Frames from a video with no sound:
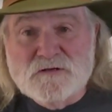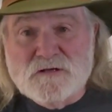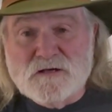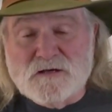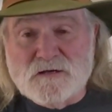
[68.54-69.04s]

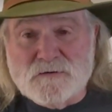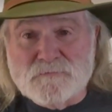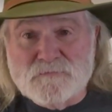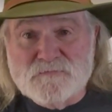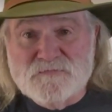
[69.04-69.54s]

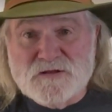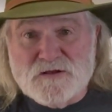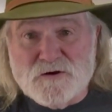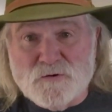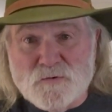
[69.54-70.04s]

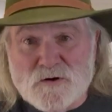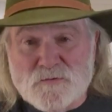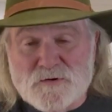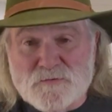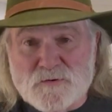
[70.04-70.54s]
video where
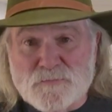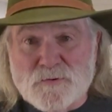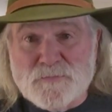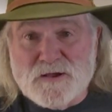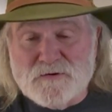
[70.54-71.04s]
we were
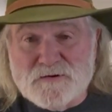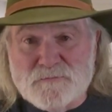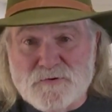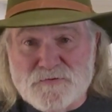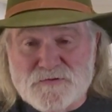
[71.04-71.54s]

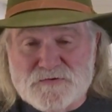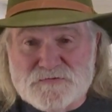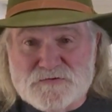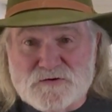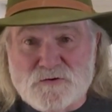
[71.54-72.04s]
preparing both
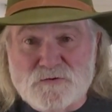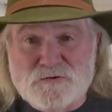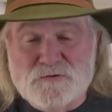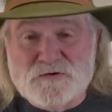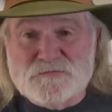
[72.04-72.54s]
this and the Colt
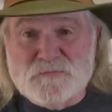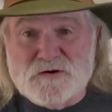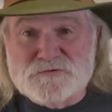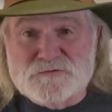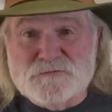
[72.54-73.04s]
U.S.
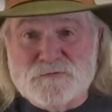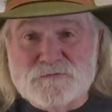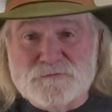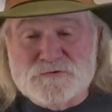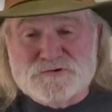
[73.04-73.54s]
Marshal for
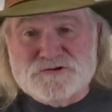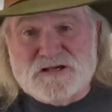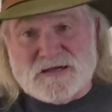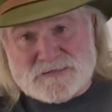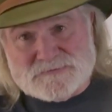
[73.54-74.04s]
first
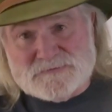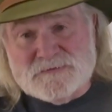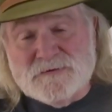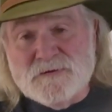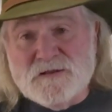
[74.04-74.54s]
shots.
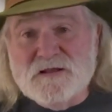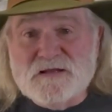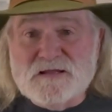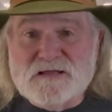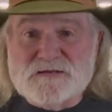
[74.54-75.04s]
You
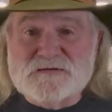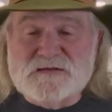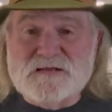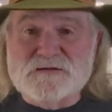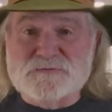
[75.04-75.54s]
didn't get to
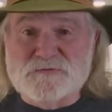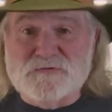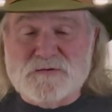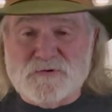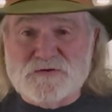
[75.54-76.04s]
see this one
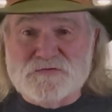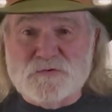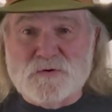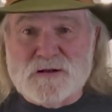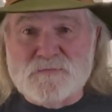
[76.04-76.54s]
very much,
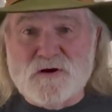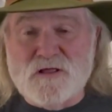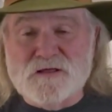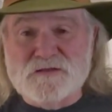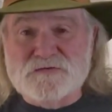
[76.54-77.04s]
so what I'm
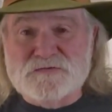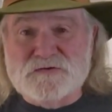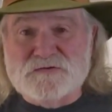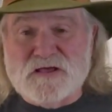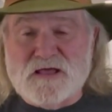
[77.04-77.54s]
calling this
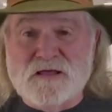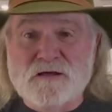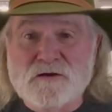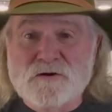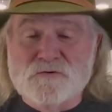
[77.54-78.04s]
is a
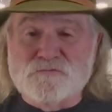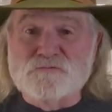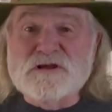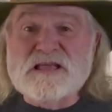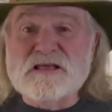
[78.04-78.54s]

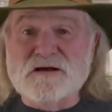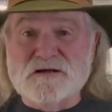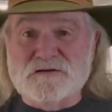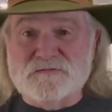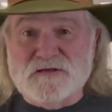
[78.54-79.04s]

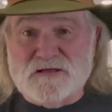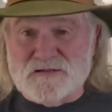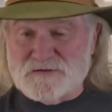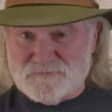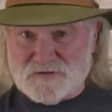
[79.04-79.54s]

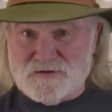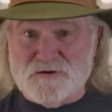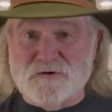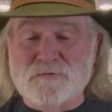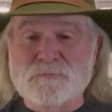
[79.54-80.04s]
re-unveiling
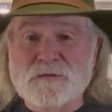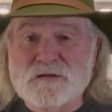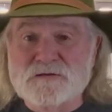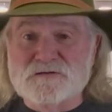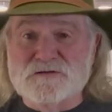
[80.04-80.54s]
video
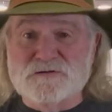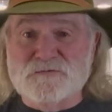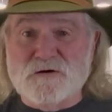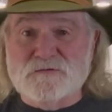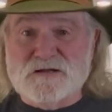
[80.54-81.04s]
since
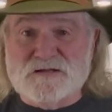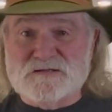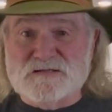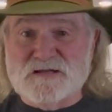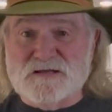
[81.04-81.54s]
you've already
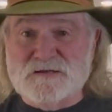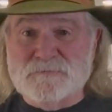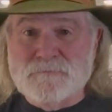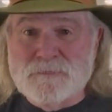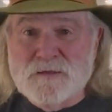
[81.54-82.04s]
seen
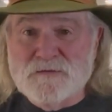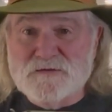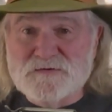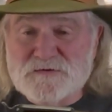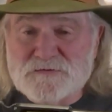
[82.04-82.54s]
it.
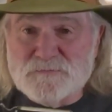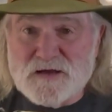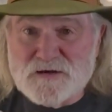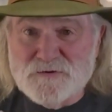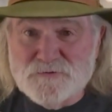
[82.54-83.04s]
This is
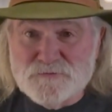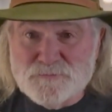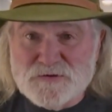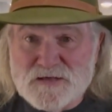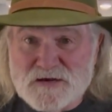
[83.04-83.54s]
my new
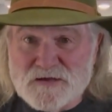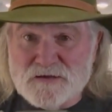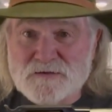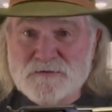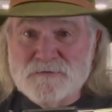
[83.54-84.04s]
Pieta